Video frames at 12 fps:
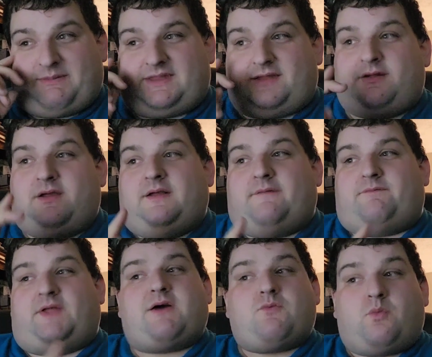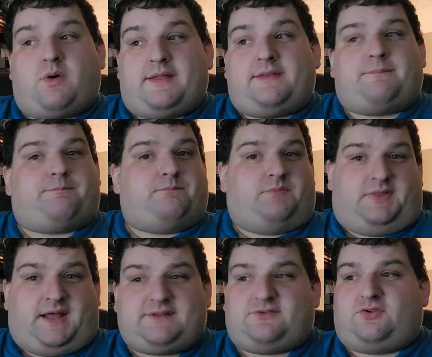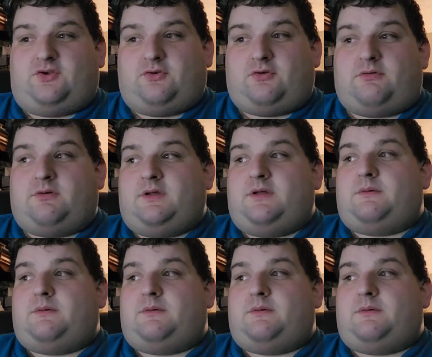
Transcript: And then not one, not two,